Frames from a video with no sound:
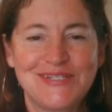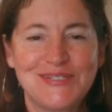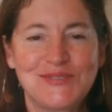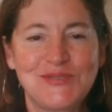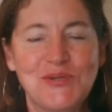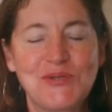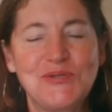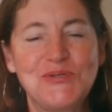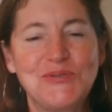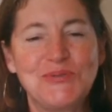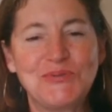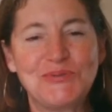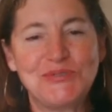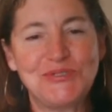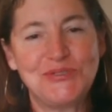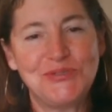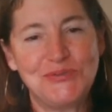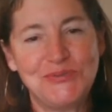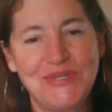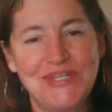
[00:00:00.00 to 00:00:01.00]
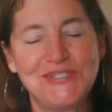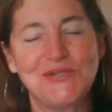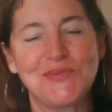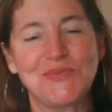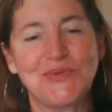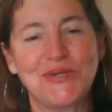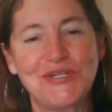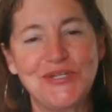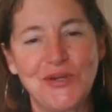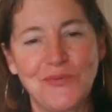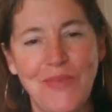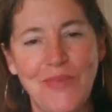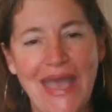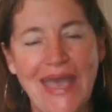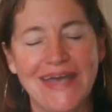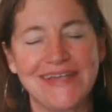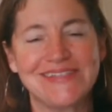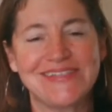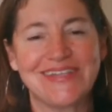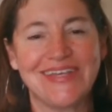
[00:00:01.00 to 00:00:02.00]
So you you need to bring your
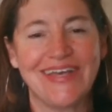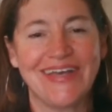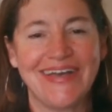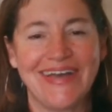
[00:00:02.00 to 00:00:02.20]
mask